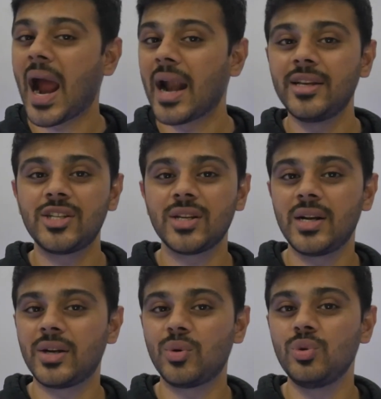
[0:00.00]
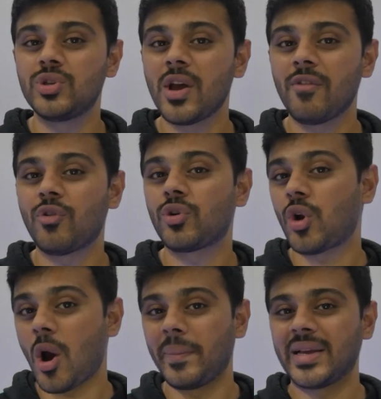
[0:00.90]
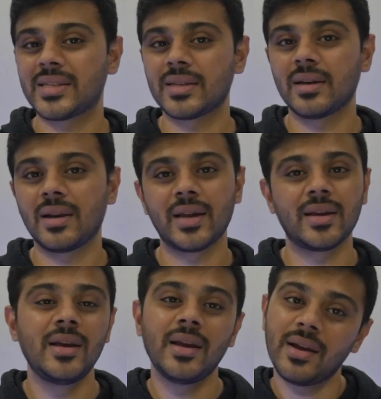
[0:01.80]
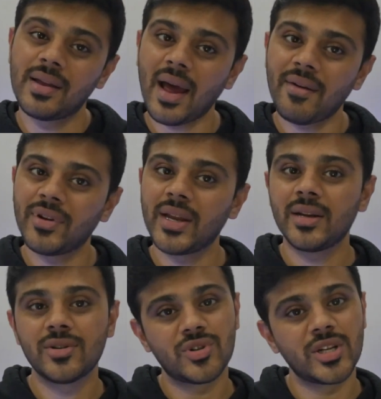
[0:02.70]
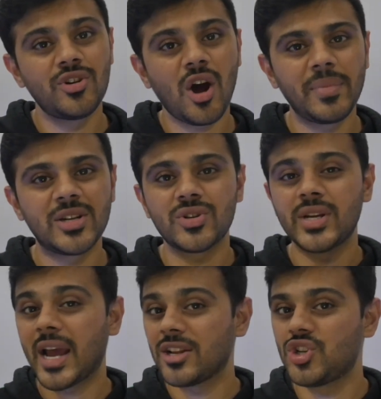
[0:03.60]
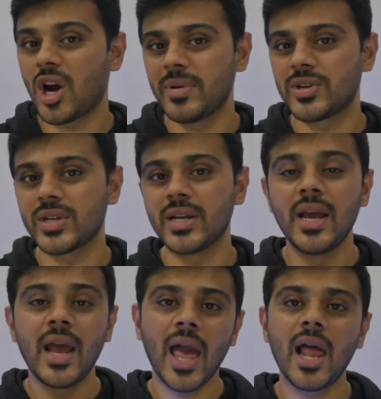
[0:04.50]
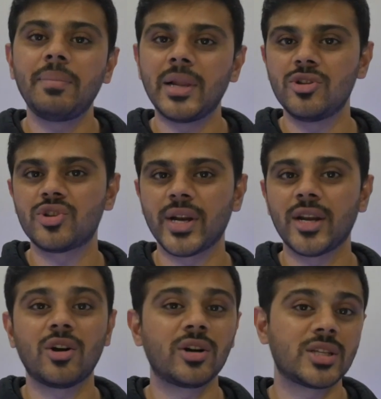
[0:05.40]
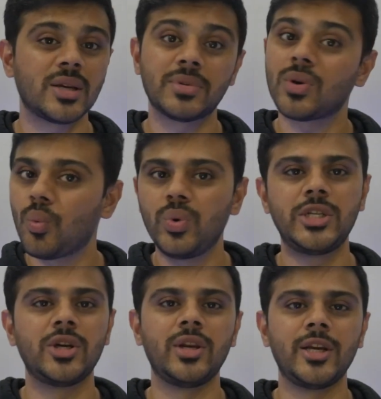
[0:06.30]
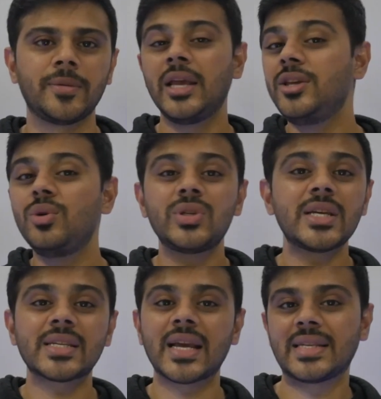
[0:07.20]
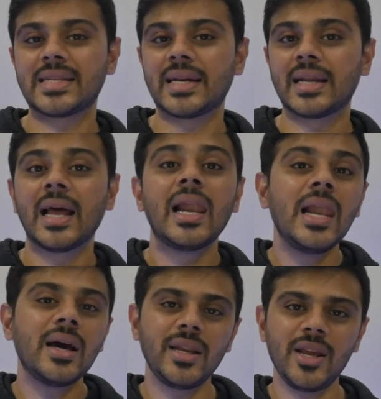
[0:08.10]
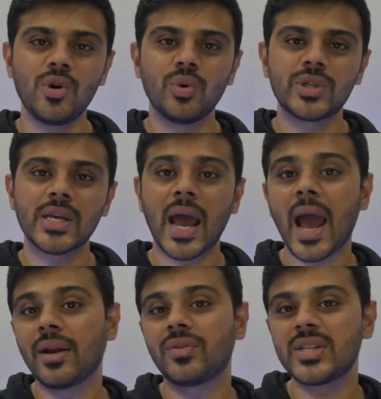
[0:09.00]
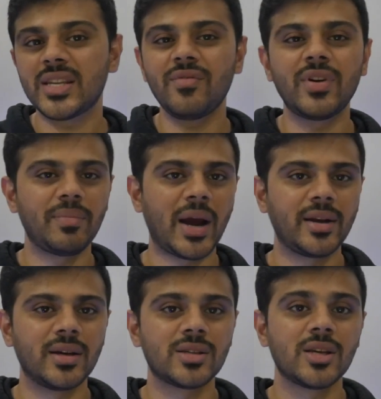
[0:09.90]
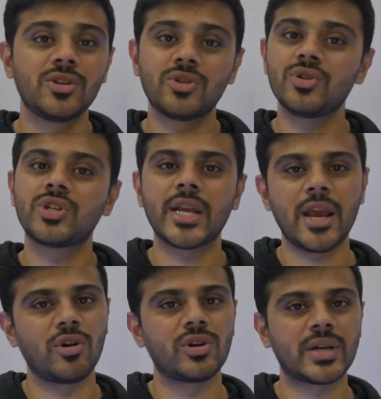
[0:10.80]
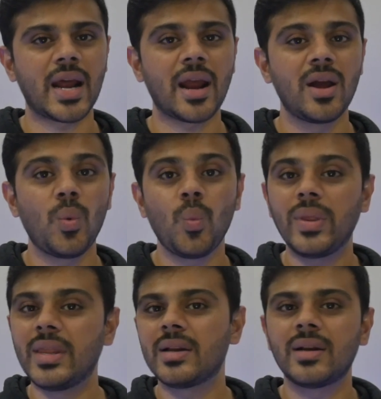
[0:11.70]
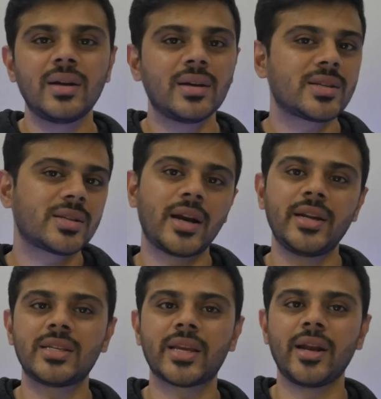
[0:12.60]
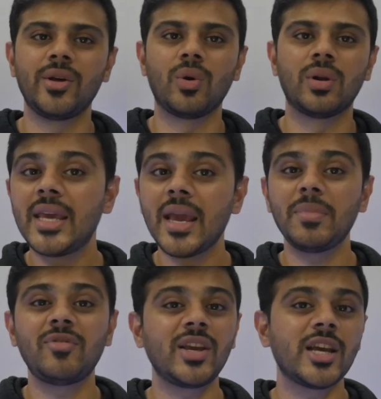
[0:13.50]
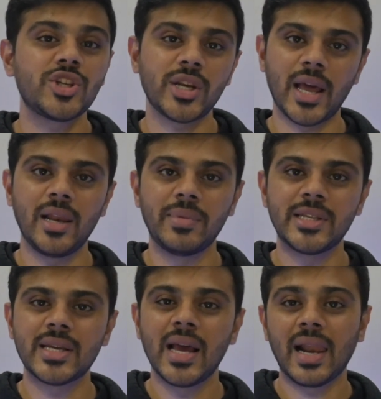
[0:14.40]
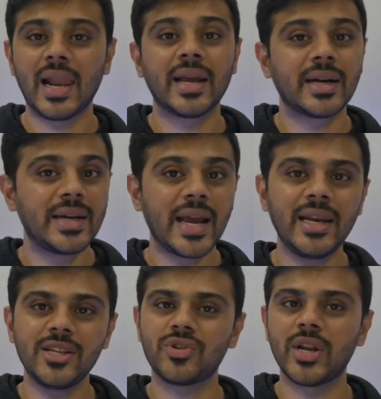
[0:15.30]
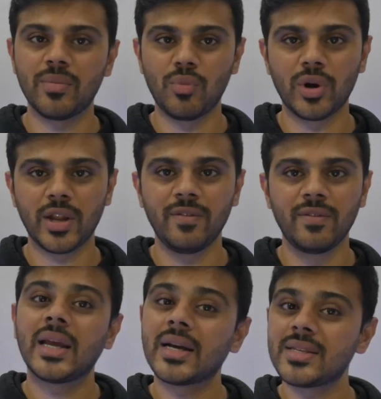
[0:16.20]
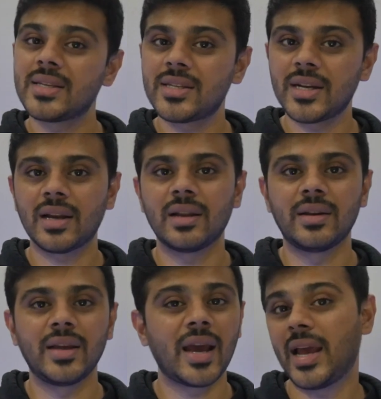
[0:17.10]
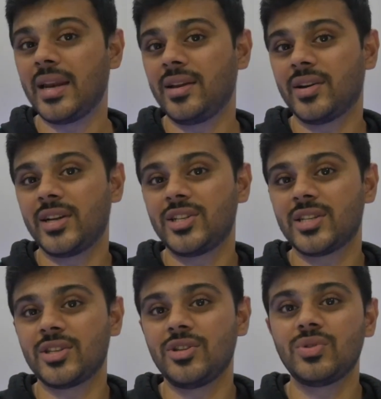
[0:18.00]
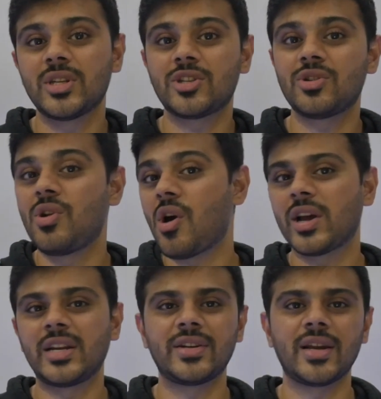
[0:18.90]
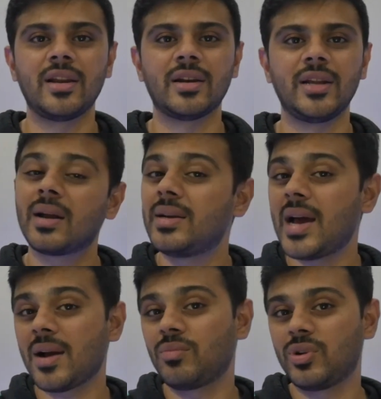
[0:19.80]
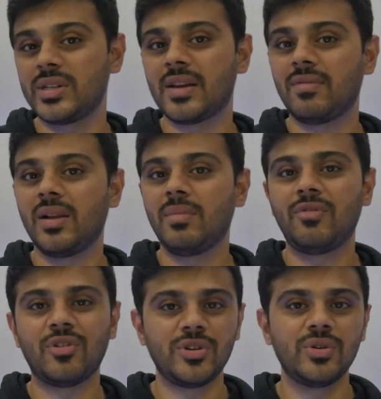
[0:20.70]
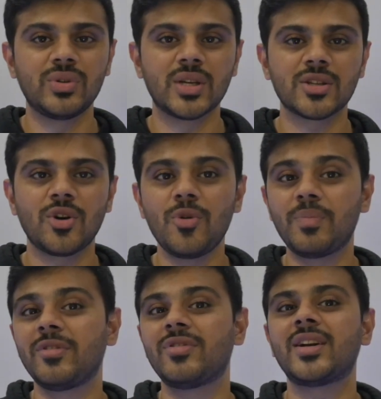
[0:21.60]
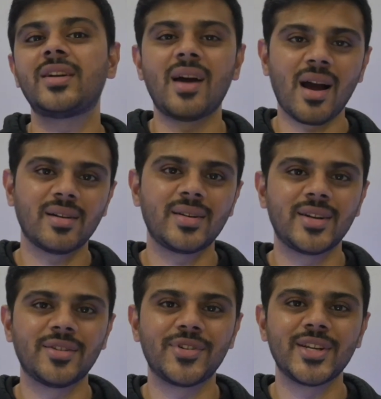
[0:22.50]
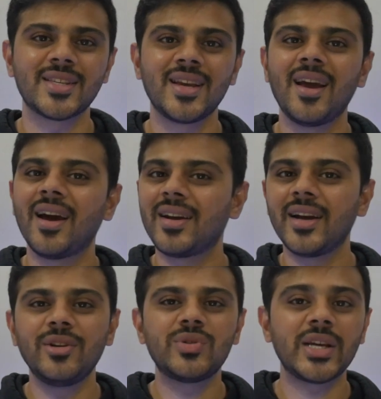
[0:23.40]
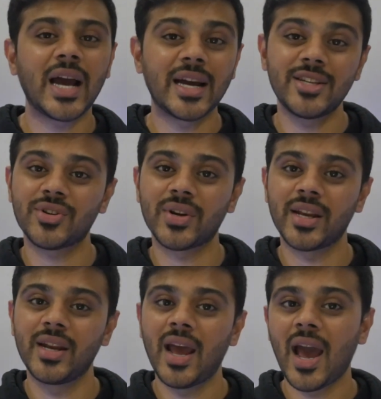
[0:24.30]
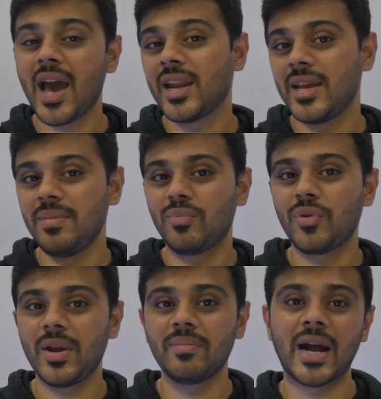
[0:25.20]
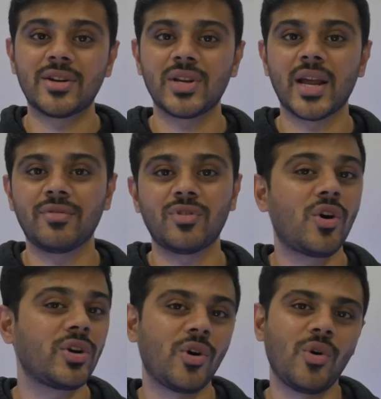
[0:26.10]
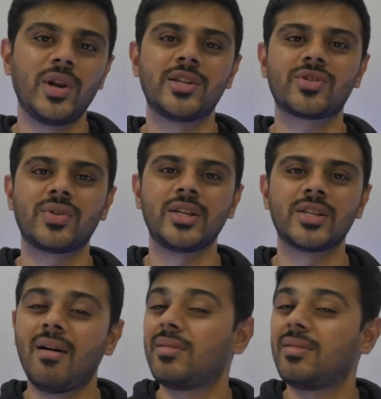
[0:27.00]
Additional tools for topics like graphing, trigonometry, and geometry help illustrate concepts visually. Users can set learning goals and receive reminders to stay on track with their study schedule. Gamification elements like daily streak motive, consistent learning encourages users to log in regularly. Dark mode is available for users who prefer a darker interface, reducing eye strain and improving battery life on OLED screens.